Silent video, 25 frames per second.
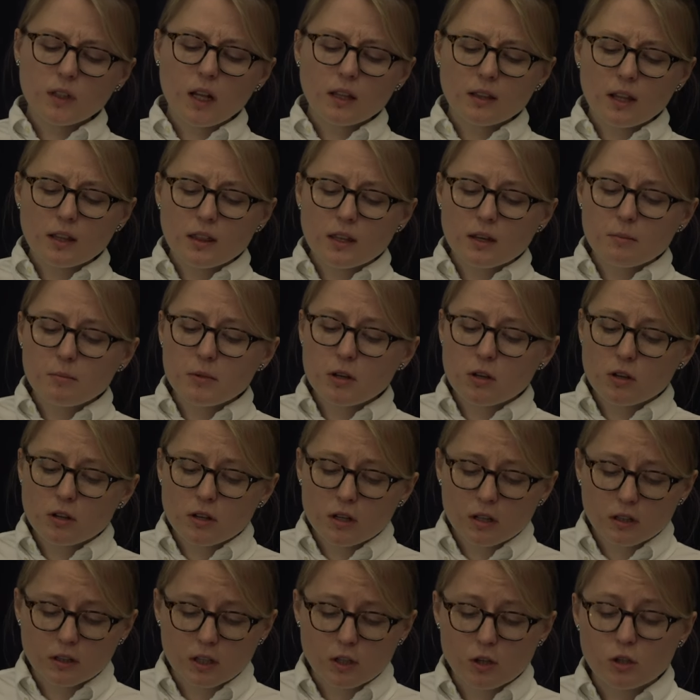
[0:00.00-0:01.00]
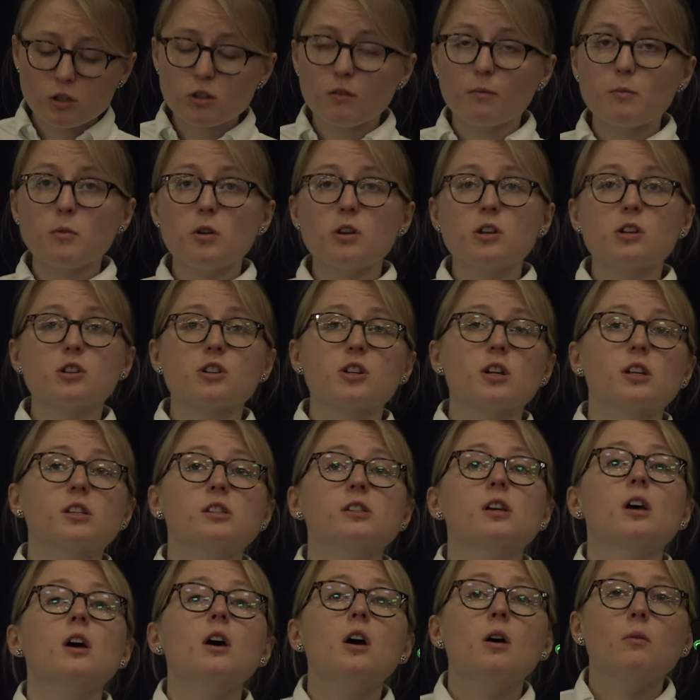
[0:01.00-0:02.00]
that the use of
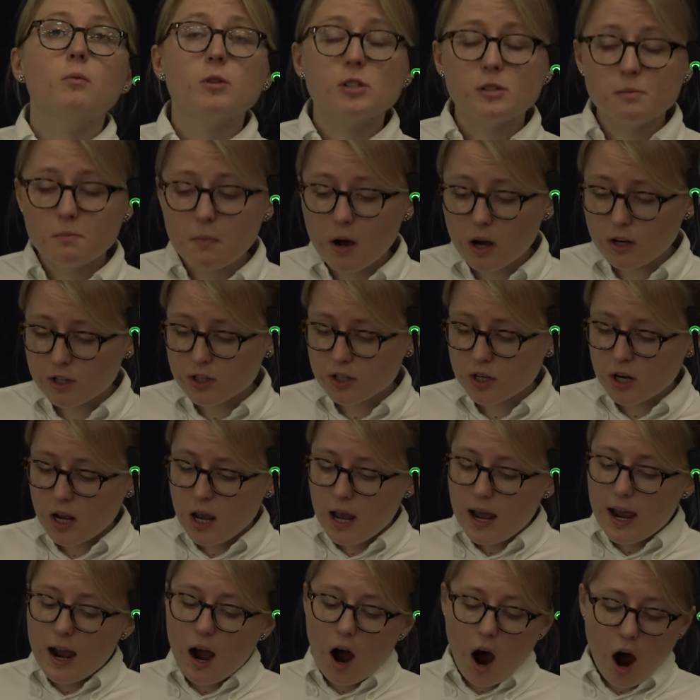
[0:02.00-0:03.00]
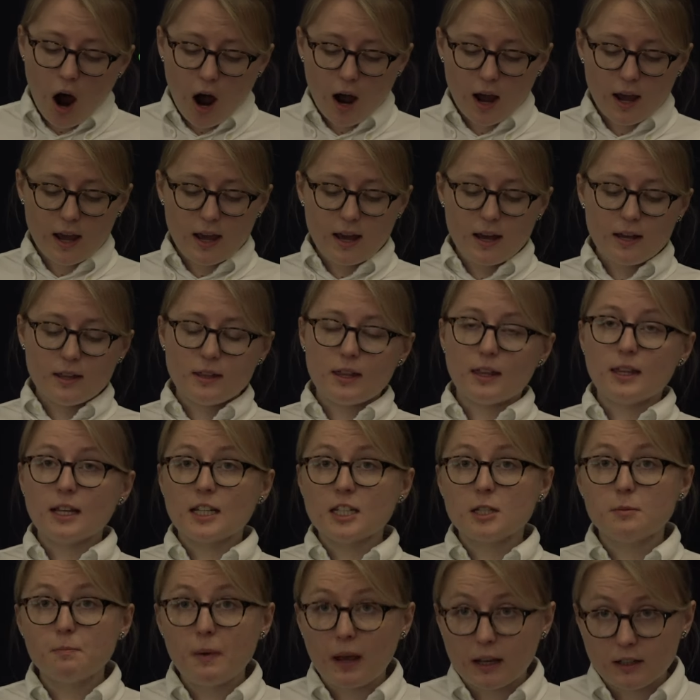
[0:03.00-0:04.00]
munitions was much higher than
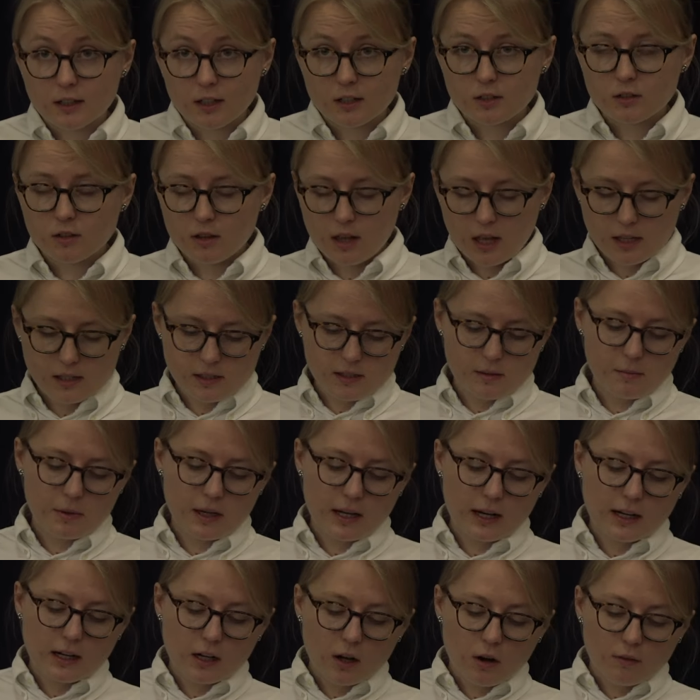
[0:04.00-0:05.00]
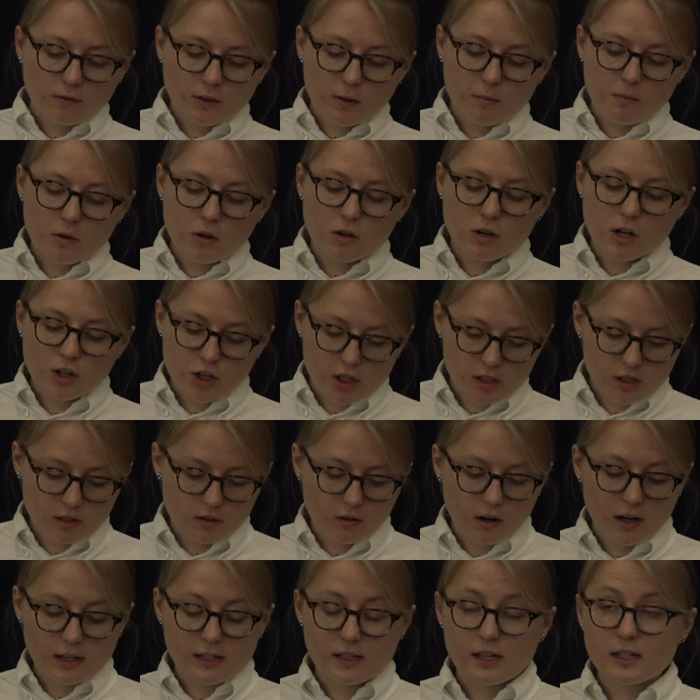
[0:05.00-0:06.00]
expected. So that's the beginning of the munitions
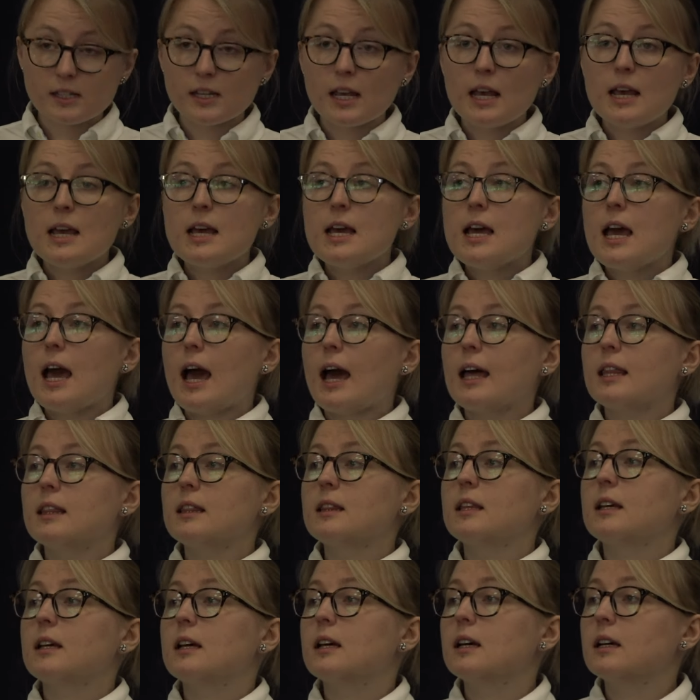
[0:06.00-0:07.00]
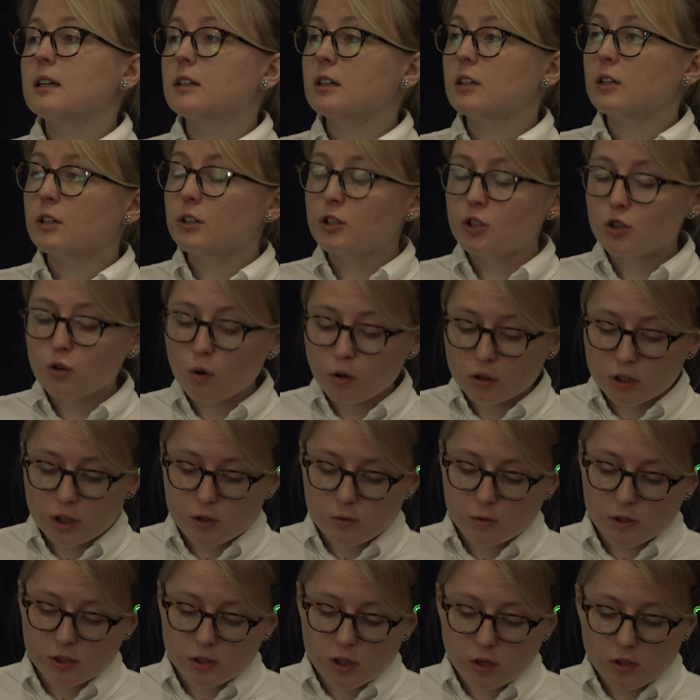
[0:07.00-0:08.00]
crisis, and the shortage
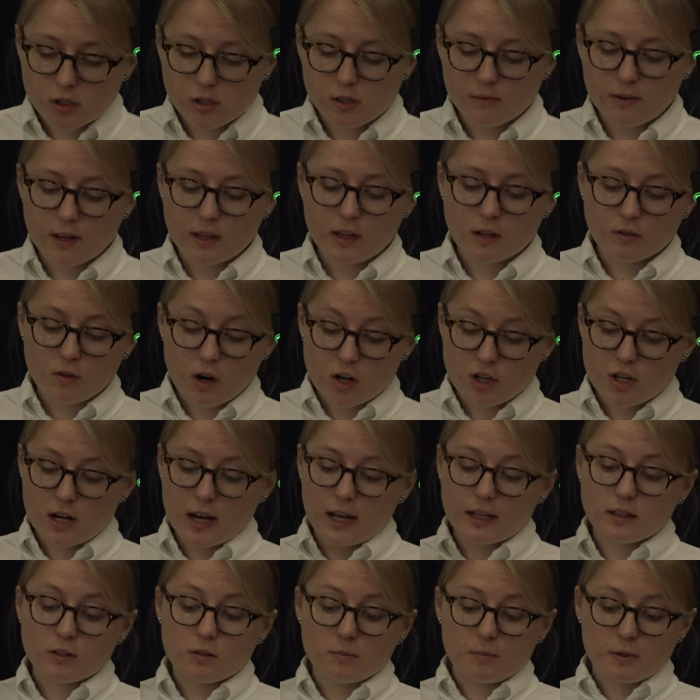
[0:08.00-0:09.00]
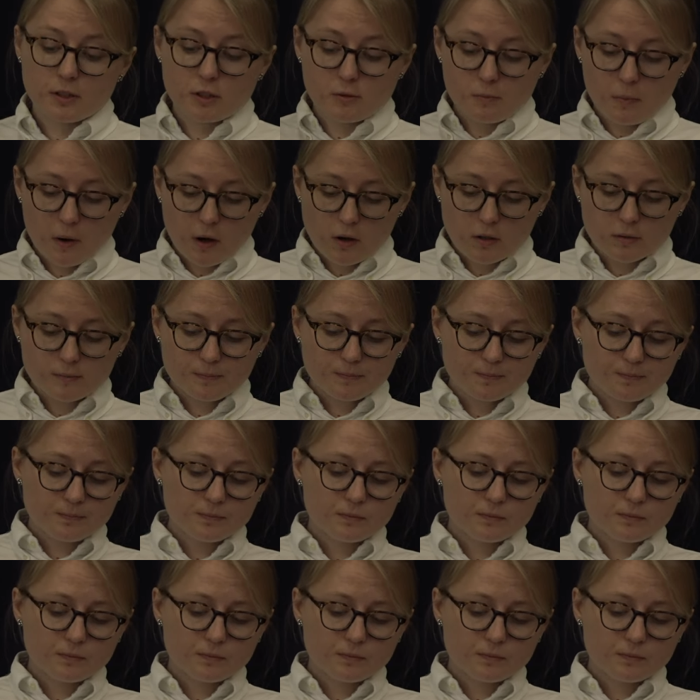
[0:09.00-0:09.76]
was so severe that Russia had to postpone